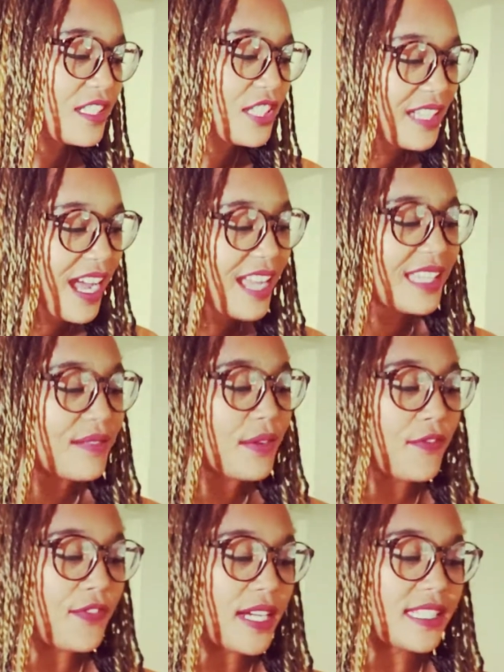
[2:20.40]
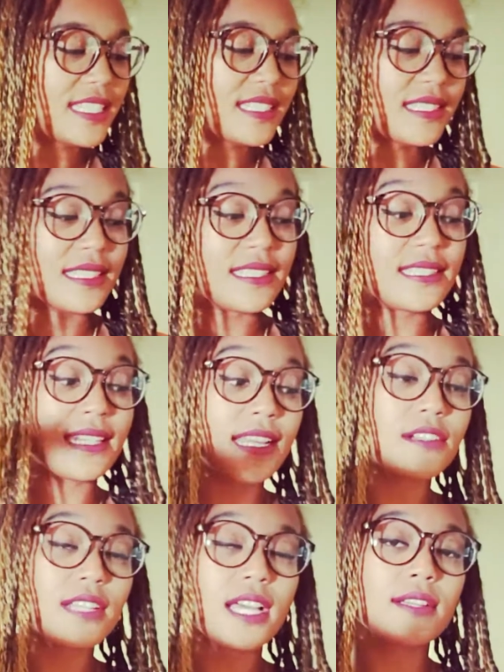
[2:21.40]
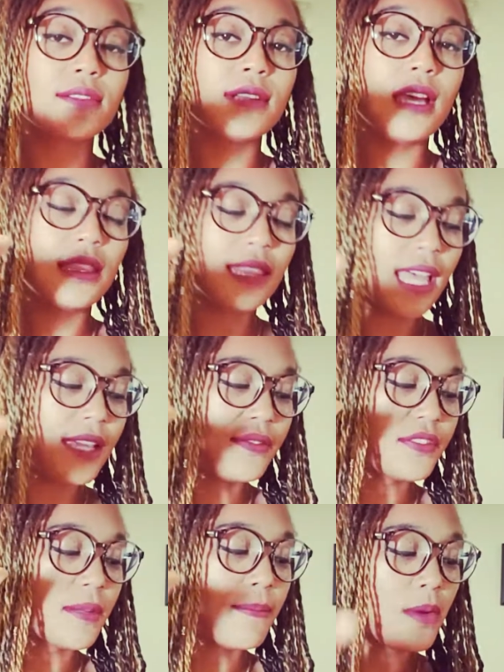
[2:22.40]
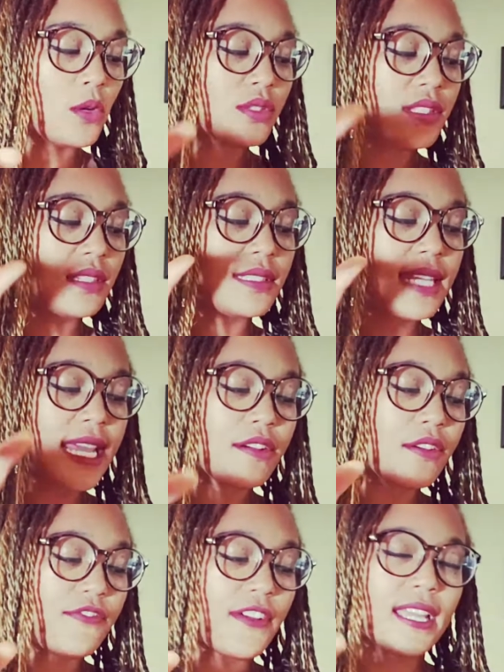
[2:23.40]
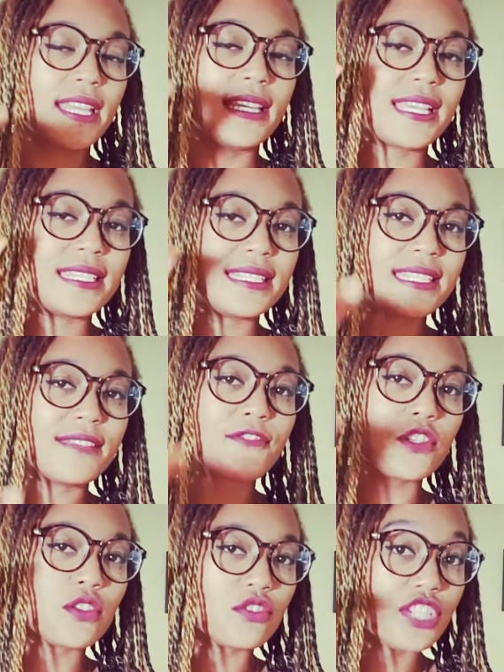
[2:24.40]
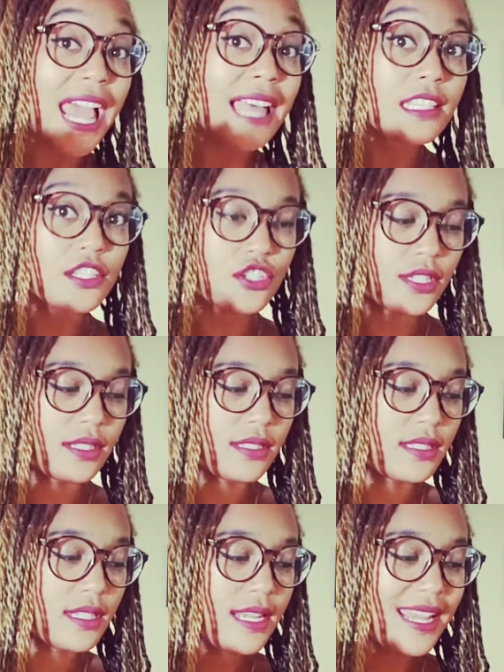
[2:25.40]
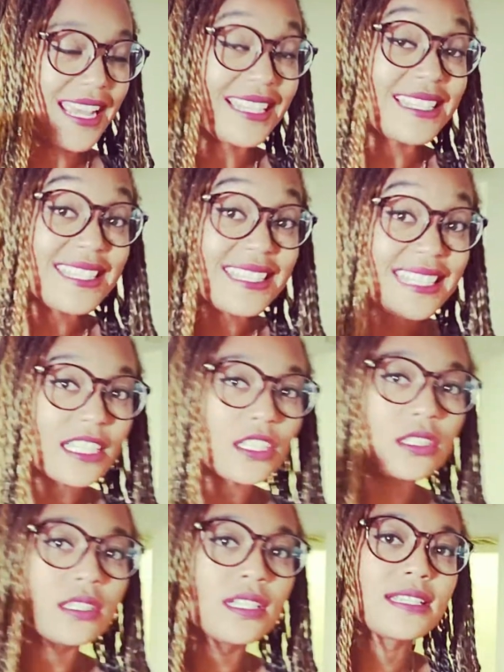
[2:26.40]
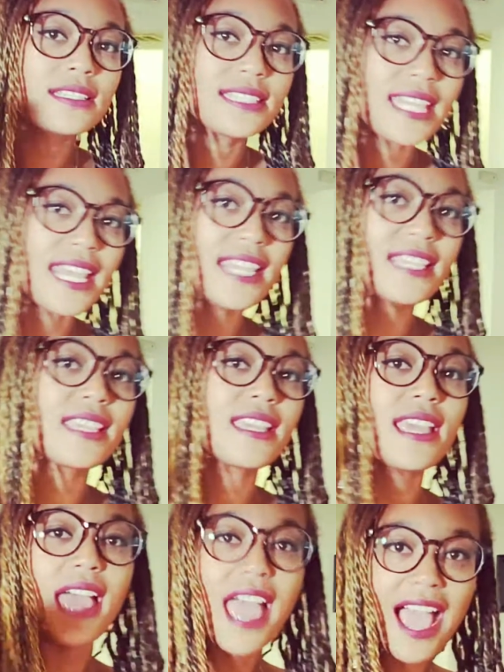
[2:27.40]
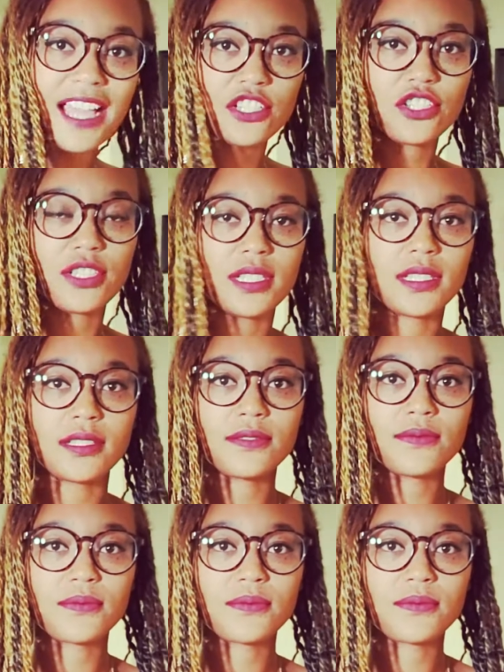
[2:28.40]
To not give a fuck is to stare down life's most terrifying and difficult challenges and still take action.